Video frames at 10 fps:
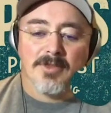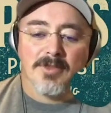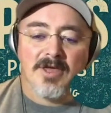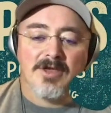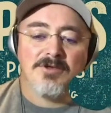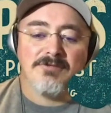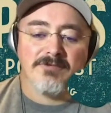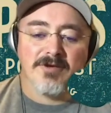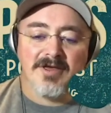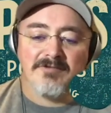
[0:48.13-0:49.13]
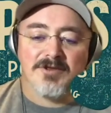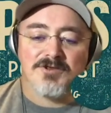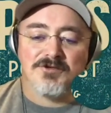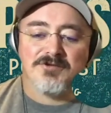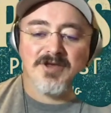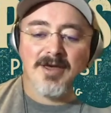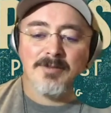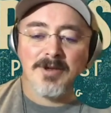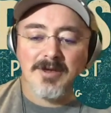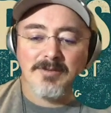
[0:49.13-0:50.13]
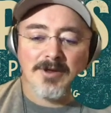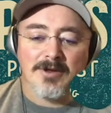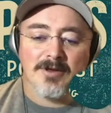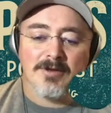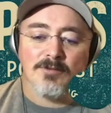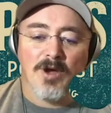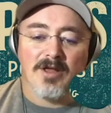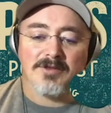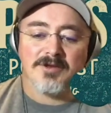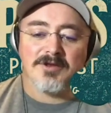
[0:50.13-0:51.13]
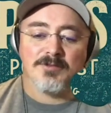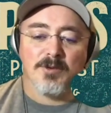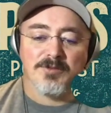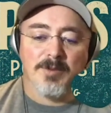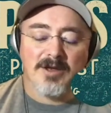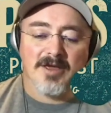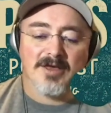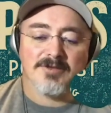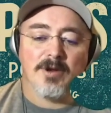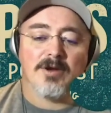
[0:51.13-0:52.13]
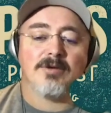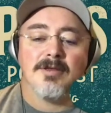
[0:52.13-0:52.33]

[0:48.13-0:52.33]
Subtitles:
Thank you for giving us your time and coming on Wild and Exposed podcast, Bernt.